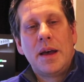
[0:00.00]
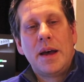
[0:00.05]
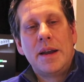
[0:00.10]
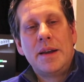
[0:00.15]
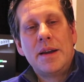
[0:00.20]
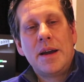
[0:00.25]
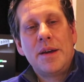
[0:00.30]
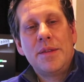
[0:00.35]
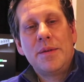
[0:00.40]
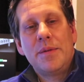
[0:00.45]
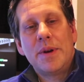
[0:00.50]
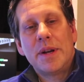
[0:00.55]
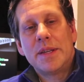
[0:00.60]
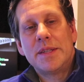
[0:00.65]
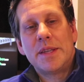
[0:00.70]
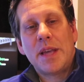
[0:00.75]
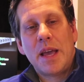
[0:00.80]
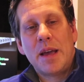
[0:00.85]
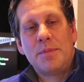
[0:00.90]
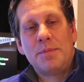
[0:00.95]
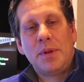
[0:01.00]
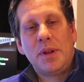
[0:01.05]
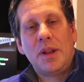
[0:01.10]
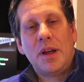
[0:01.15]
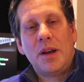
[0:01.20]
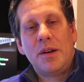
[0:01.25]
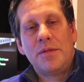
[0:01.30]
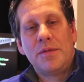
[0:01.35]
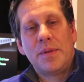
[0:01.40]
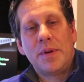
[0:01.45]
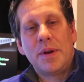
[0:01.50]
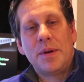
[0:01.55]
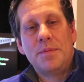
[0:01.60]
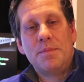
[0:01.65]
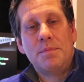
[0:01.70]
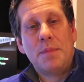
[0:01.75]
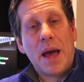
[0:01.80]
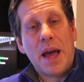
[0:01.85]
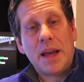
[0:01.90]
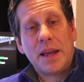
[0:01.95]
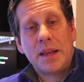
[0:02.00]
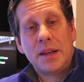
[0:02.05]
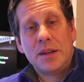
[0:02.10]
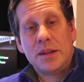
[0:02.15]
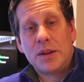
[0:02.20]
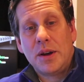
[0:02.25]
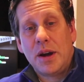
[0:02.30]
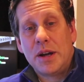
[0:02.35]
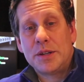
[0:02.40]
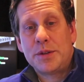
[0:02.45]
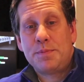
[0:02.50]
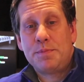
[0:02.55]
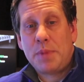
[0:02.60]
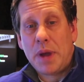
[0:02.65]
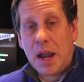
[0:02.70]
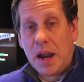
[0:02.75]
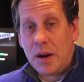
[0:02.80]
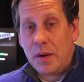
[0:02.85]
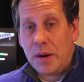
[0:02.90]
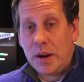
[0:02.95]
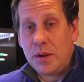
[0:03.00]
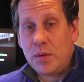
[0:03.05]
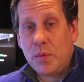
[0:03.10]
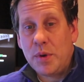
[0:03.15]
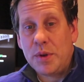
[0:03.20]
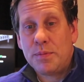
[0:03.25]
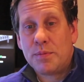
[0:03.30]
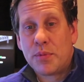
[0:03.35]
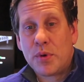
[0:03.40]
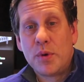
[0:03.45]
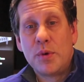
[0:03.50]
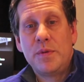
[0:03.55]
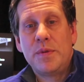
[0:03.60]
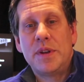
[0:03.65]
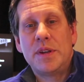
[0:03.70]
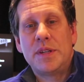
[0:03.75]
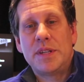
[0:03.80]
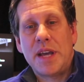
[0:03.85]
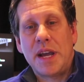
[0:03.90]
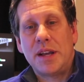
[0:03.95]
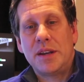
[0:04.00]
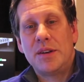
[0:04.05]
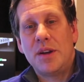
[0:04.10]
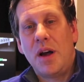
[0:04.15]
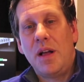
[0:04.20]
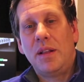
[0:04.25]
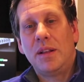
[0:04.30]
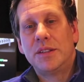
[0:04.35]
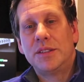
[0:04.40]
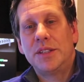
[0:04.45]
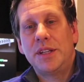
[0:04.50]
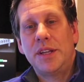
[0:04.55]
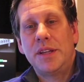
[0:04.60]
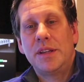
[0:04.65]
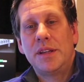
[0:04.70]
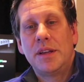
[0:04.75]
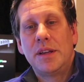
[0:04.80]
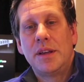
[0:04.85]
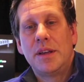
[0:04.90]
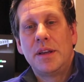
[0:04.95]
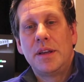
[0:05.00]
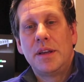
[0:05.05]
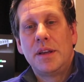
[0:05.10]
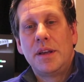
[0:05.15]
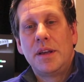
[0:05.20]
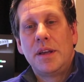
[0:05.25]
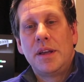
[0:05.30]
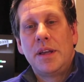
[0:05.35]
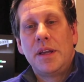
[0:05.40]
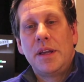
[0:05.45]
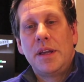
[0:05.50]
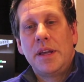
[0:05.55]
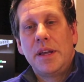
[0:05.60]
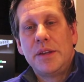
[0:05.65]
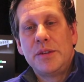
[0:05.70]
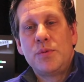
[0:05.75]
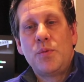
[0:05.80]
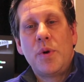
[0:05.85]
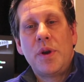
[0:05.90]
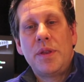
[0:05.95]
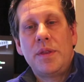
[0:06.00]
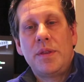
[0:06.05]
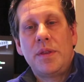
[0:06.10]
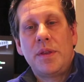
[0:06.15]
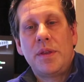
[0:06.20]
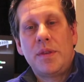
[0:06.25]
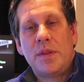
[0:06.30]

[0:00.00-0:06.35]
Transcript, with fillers: Another example of McIntosh pairing with proven technology is with